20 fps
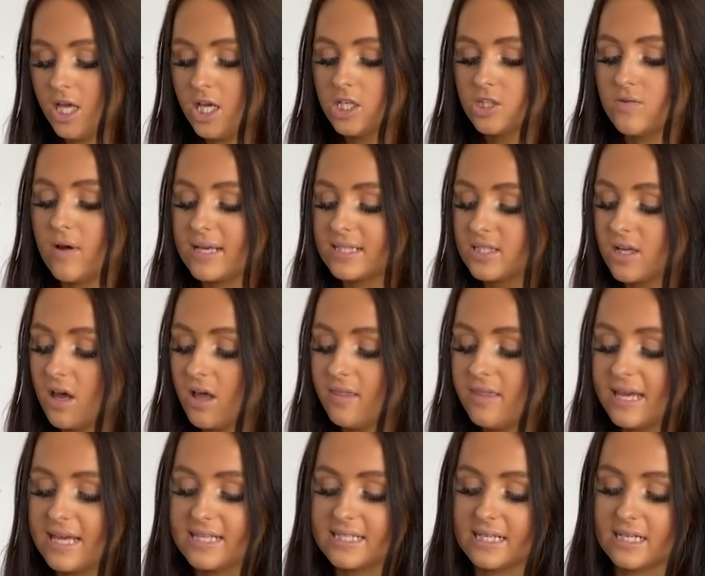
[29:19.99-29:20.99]
So I saw
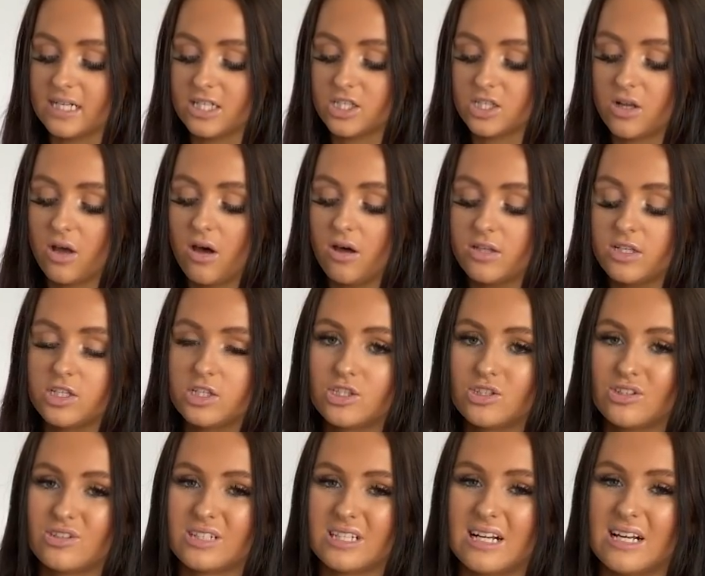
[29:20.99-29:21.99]
this and I saw the
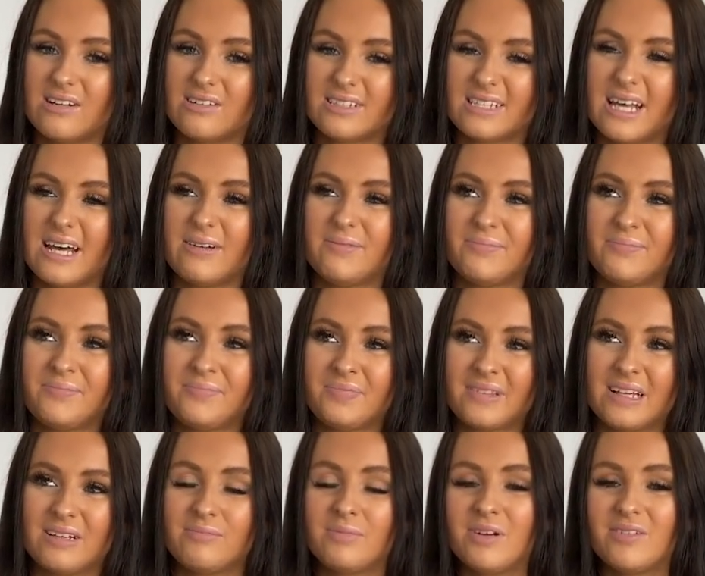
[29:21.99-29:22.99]
studs and I was like, I'm
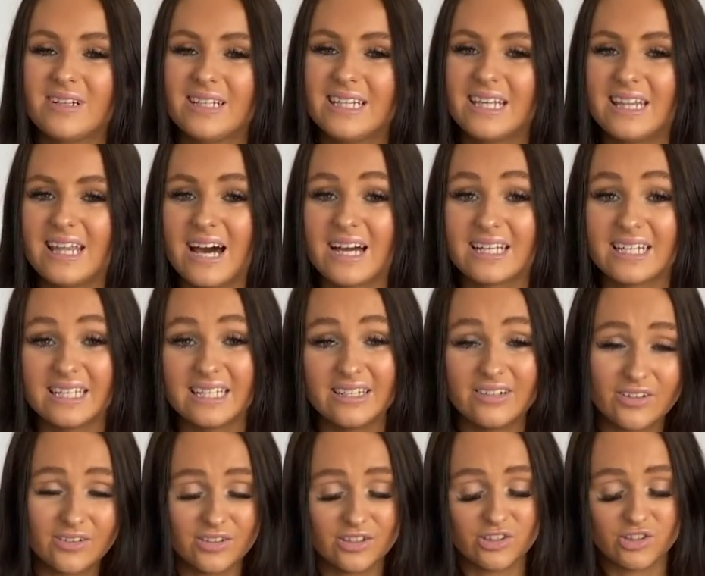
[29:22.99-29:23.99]
not really that keen
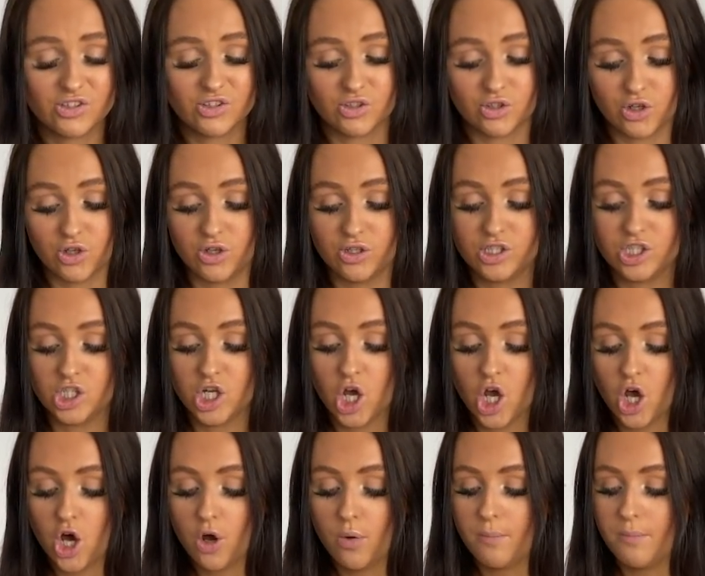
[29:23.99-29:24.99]
on the studs,
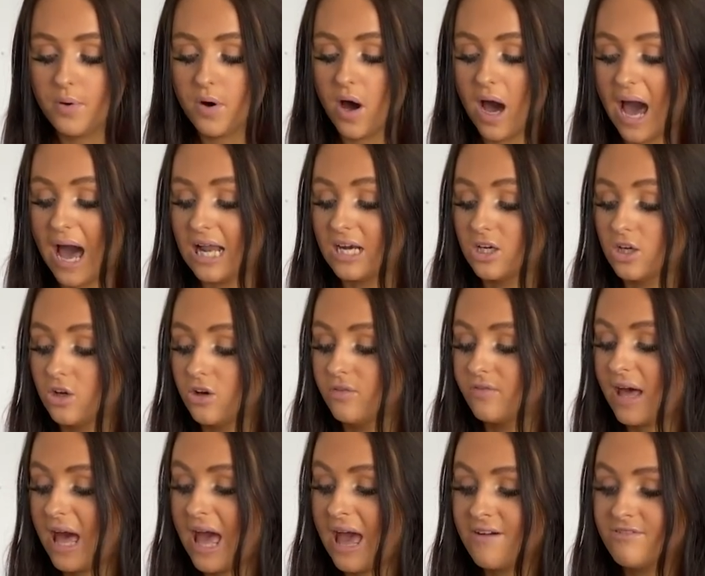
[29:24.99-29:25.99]
but I love
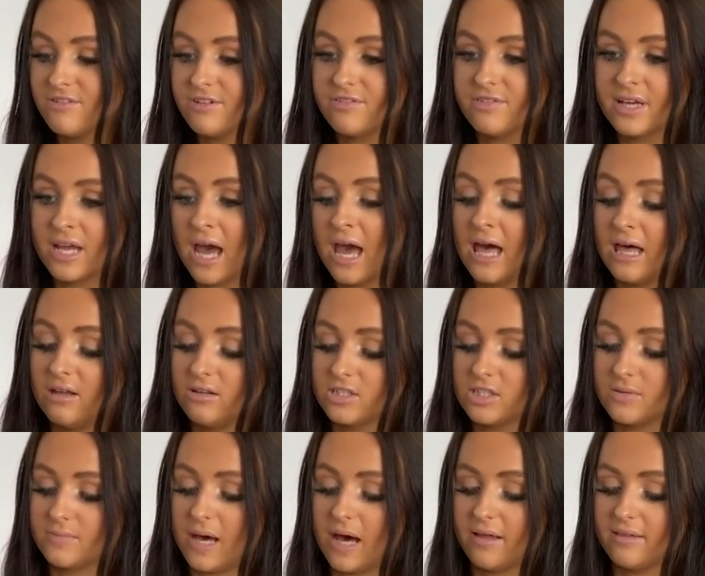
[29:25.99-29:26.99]
everything else
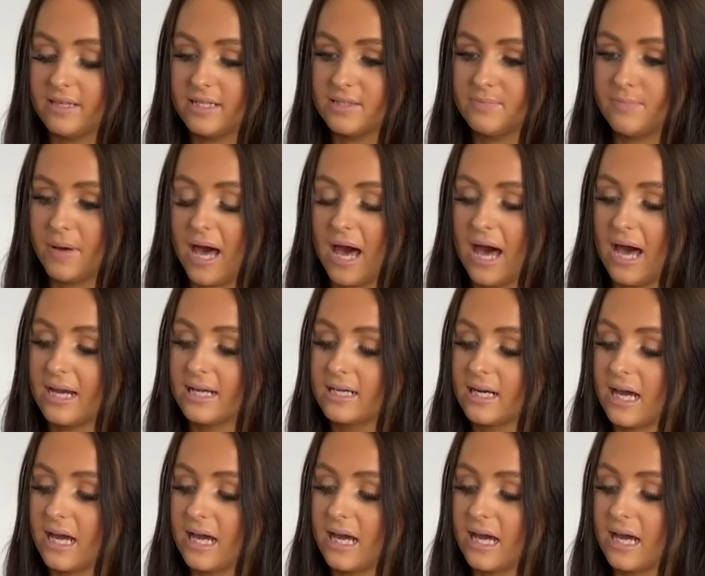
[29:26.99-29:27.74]
about this bag.